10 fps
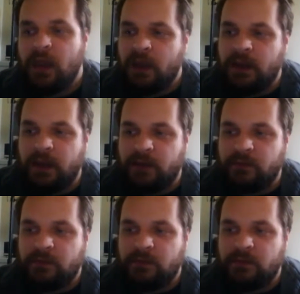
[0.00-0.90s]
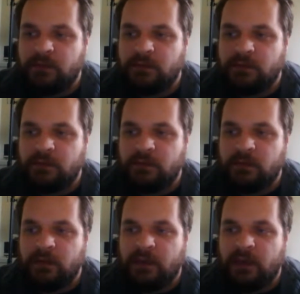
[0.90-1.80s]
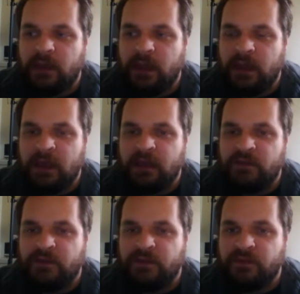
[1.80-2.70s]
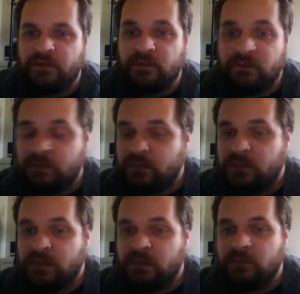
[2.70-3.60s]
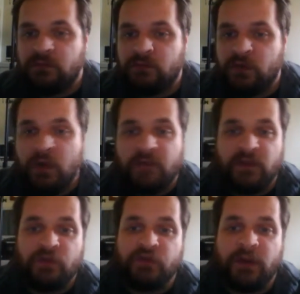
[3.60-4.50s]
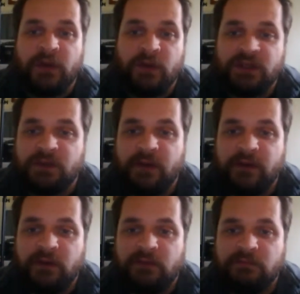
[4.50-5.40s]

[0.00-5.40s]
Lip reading: Now, if you have no training whatsoever